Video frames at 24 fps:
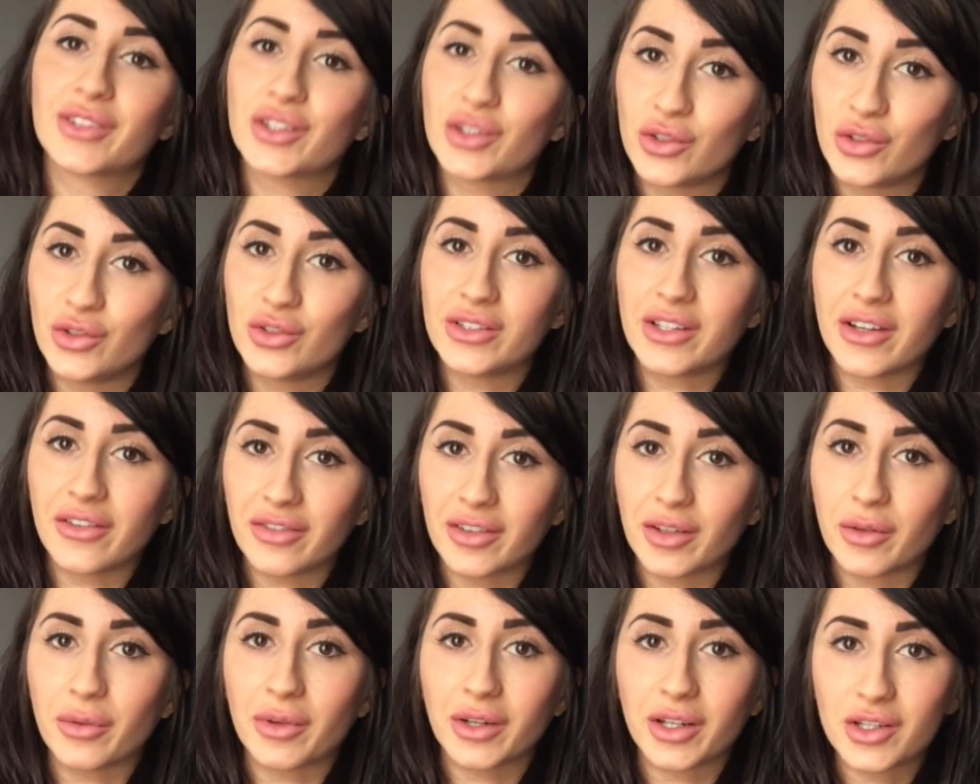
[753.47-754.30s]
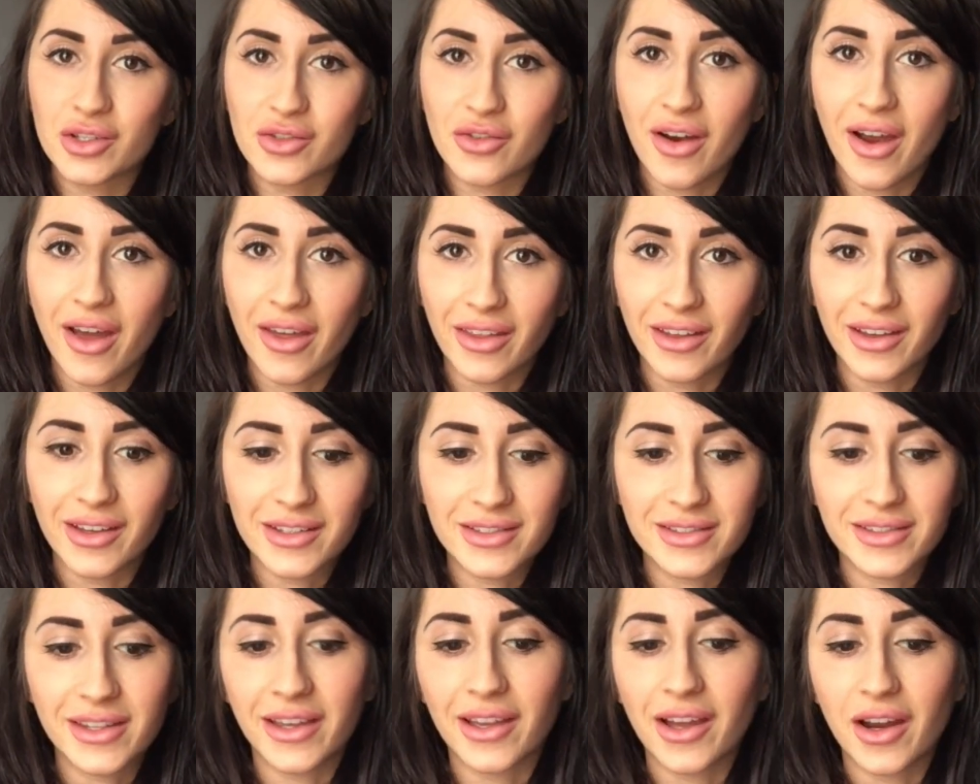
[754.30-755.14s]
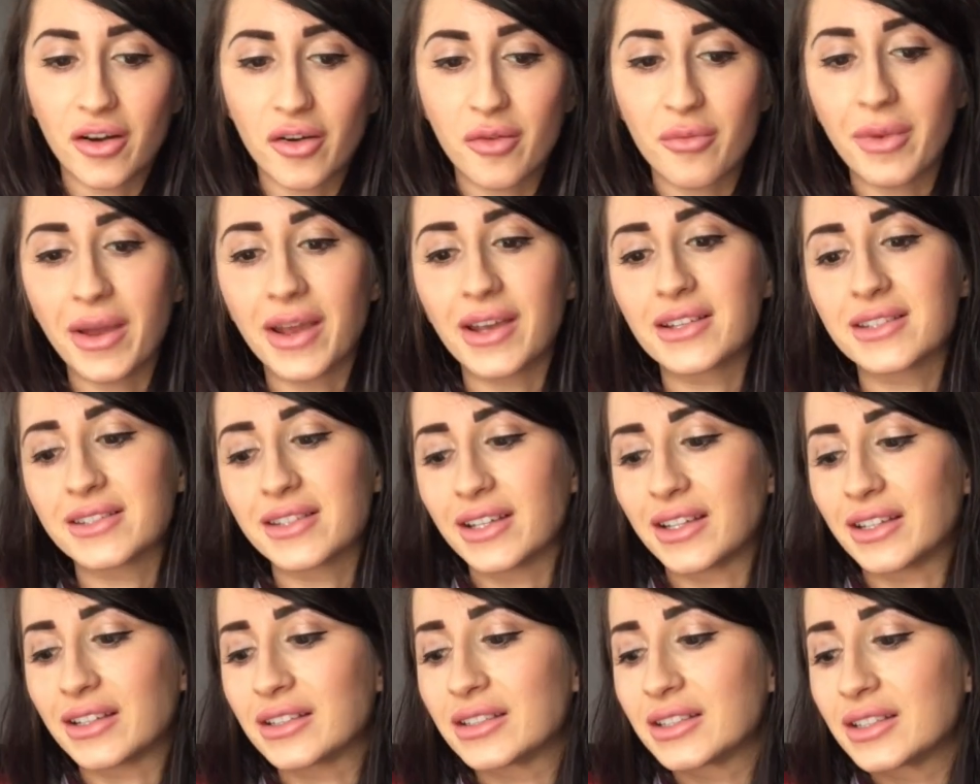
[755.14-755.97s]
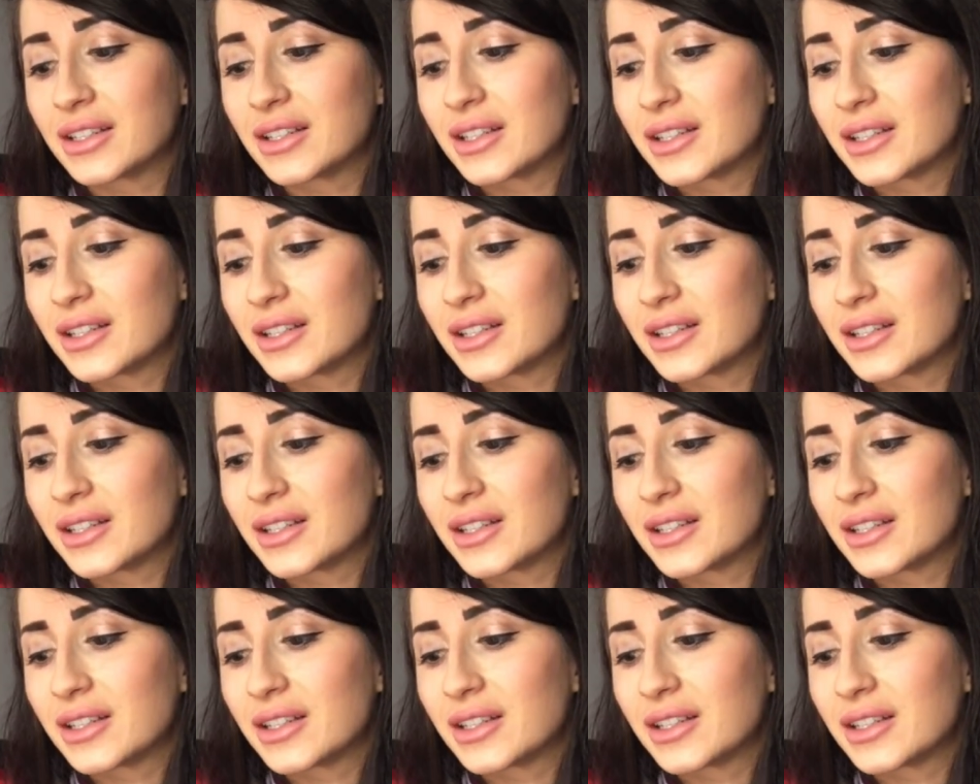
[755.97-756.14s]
you definitely want to try these. They are amazing.